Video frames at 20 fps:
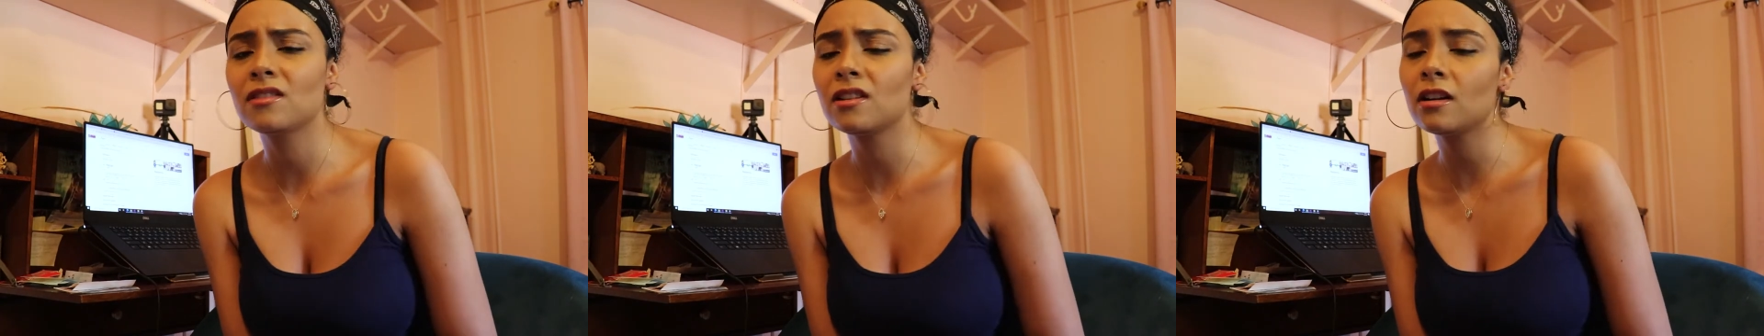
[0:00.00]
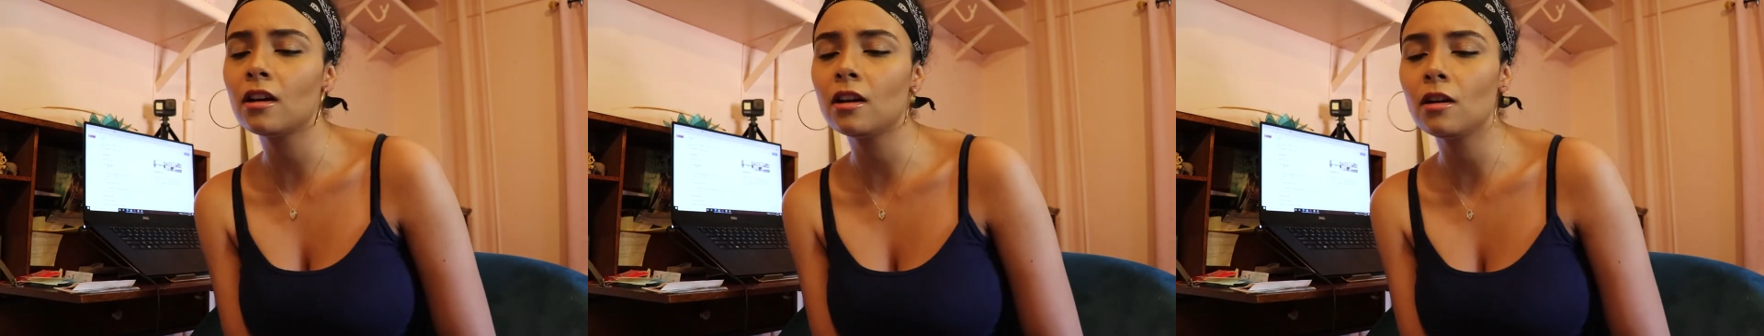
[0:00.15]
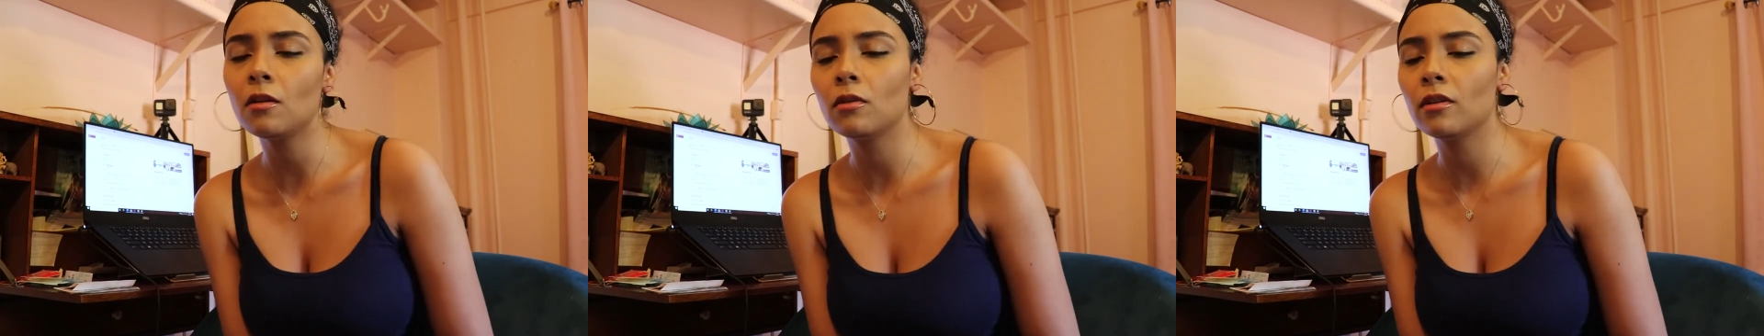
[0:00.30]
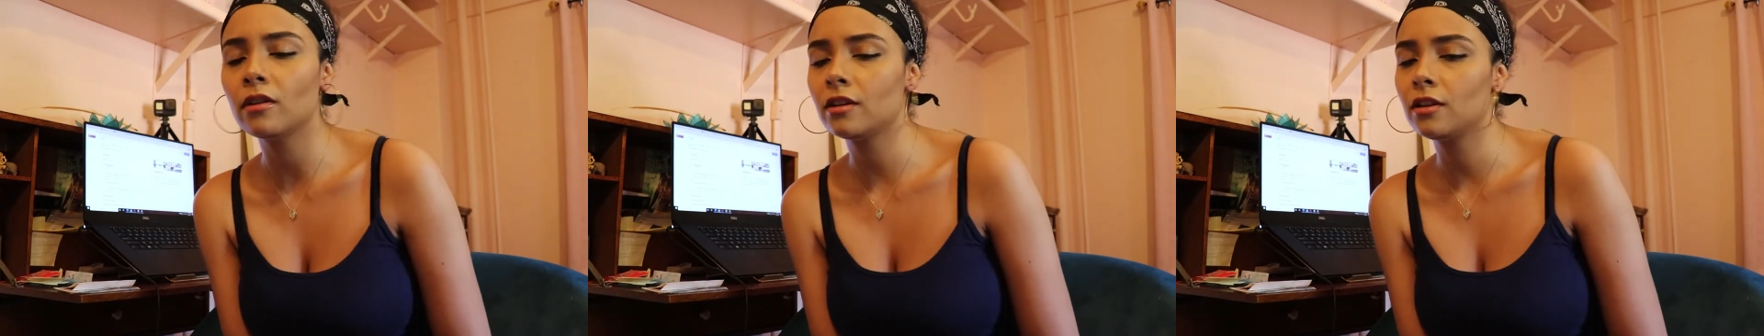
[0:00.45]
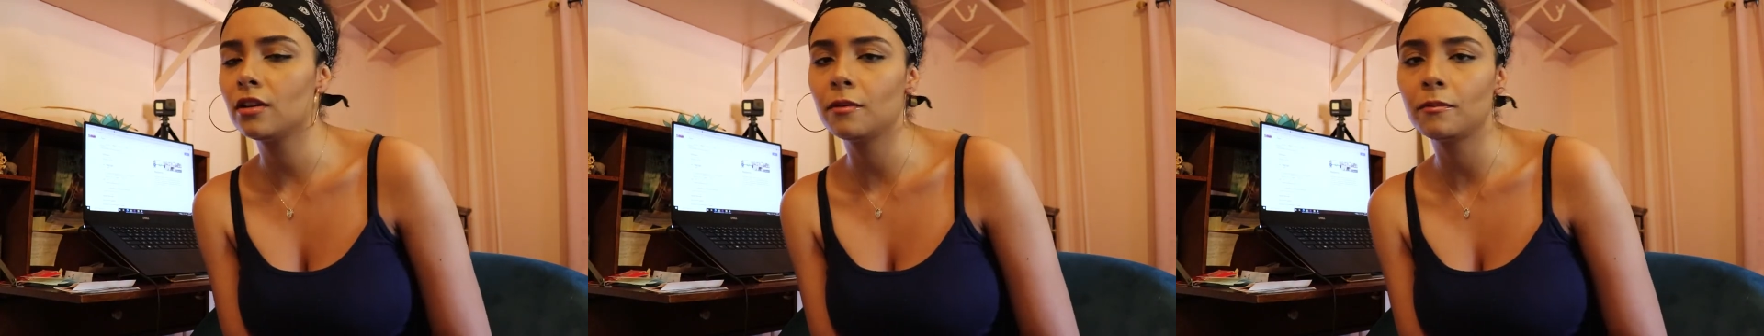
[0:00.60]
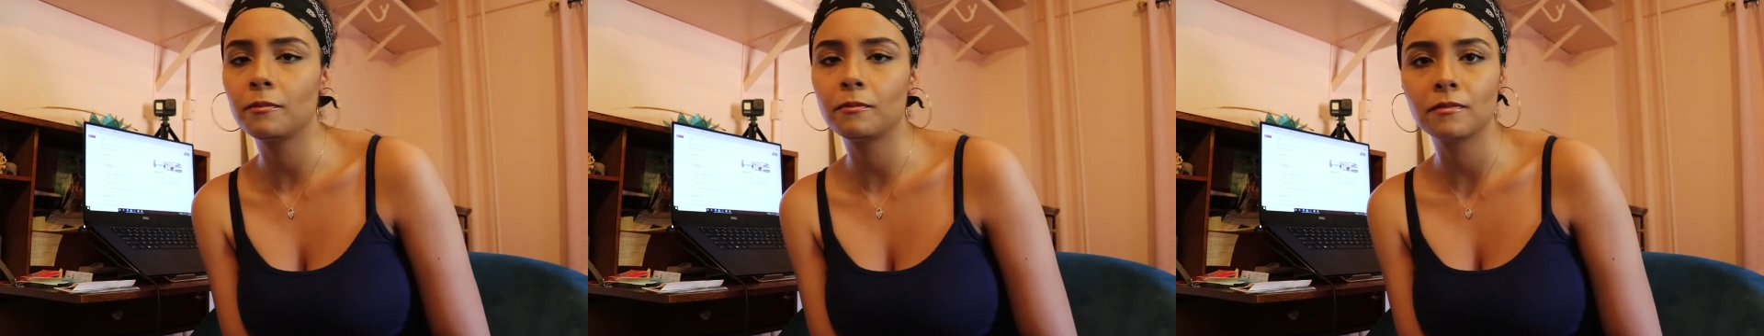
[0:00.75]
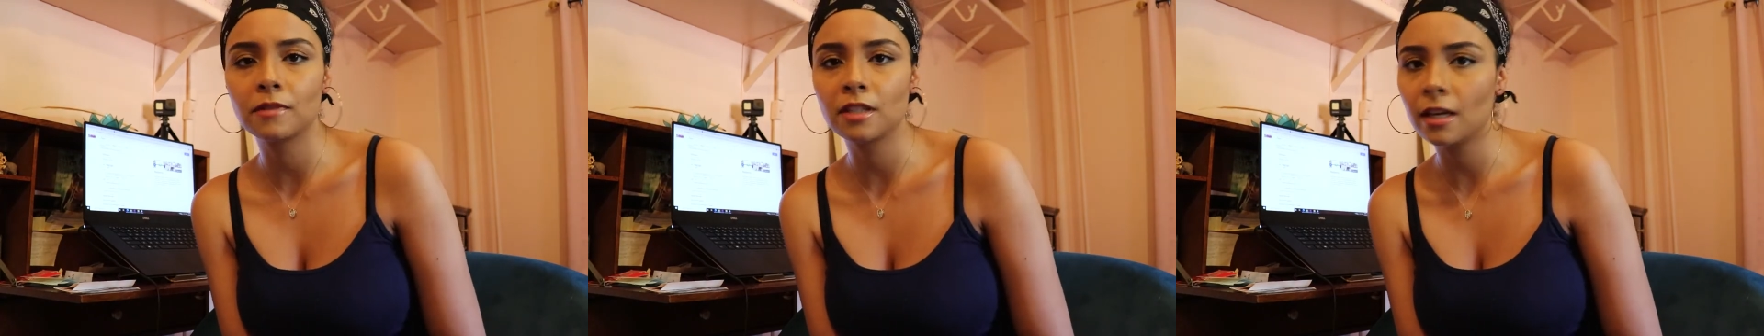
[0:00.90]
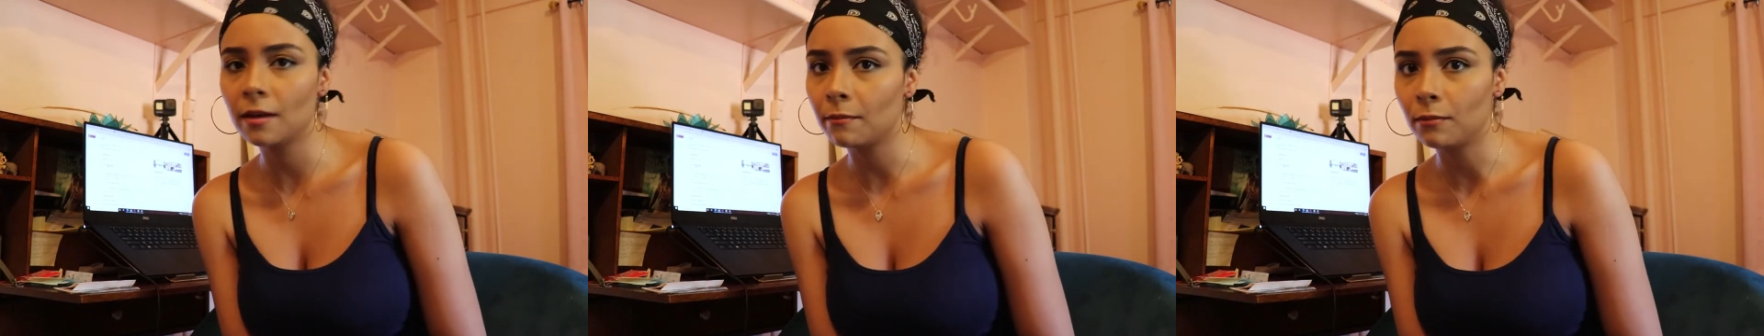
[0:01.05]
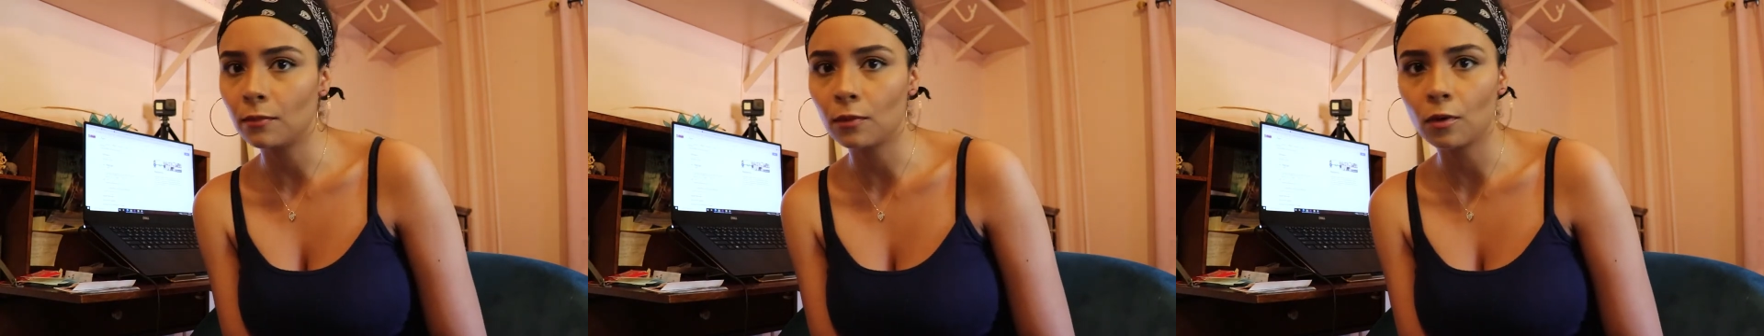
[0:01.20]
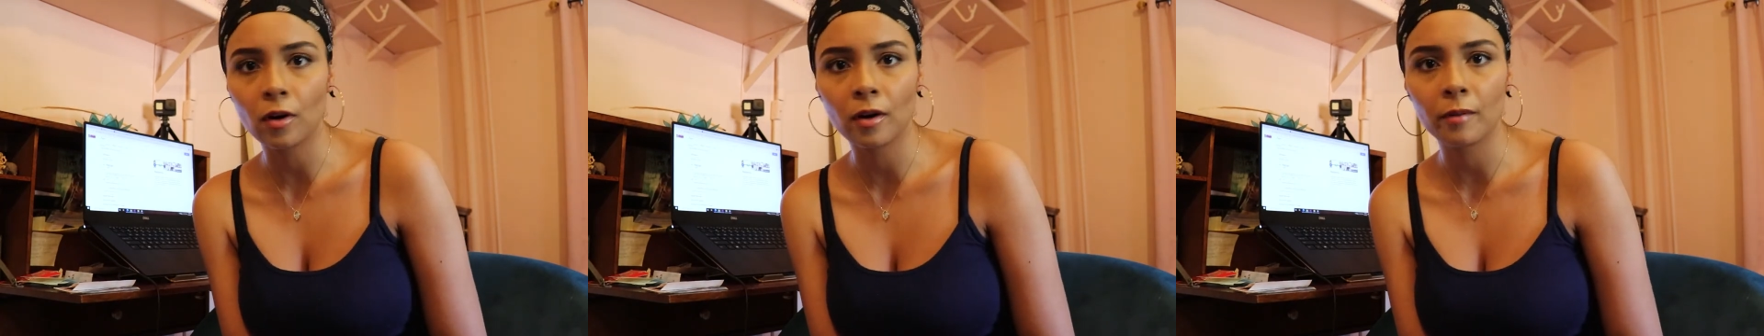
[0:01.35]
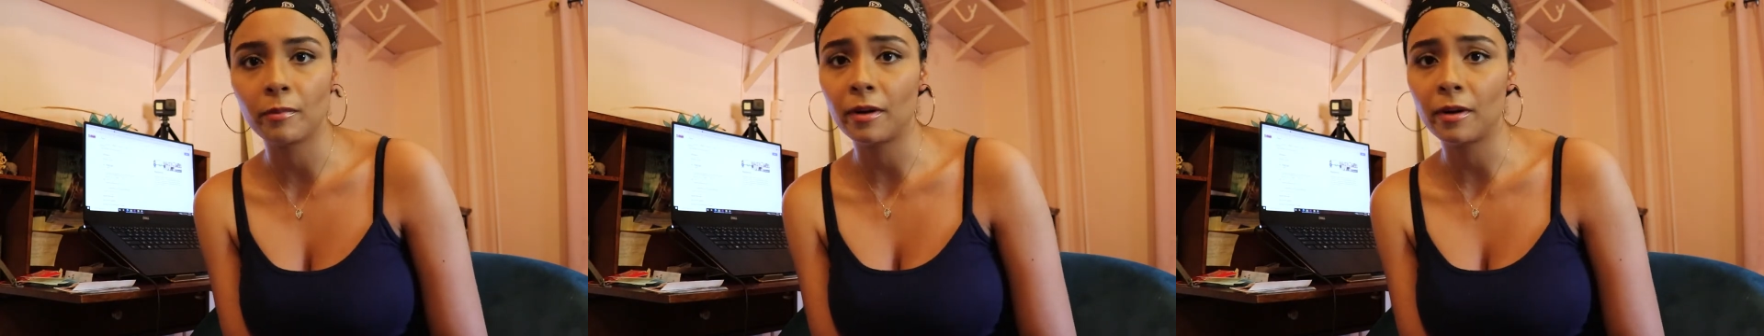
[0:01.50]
You're gonna want you to tip more,